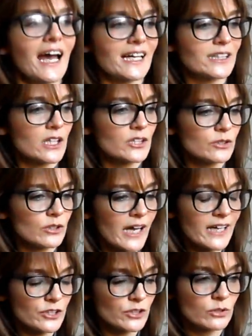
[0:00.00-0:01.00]
And I
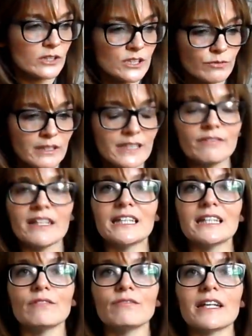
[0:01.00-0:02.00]
saw this really,
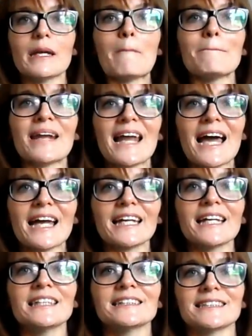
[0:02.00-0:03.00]
really lovely
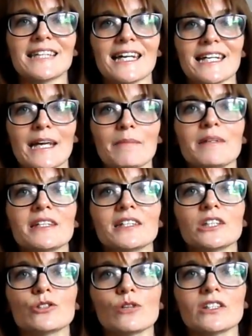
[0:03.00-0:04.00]
black denim.
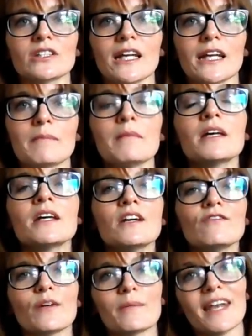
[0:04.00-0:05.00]
It's a stretch denim
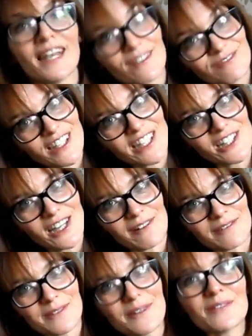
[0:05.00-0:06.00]
from the lovely
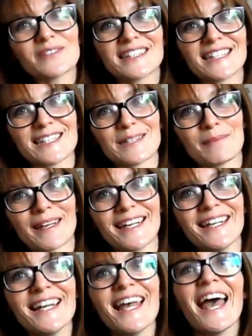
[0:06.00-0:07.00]
Cheryl of Stitchy
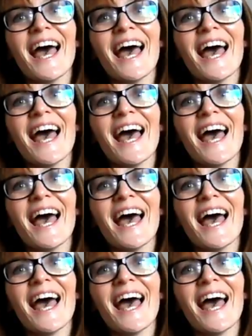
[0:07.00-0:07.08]
Bee.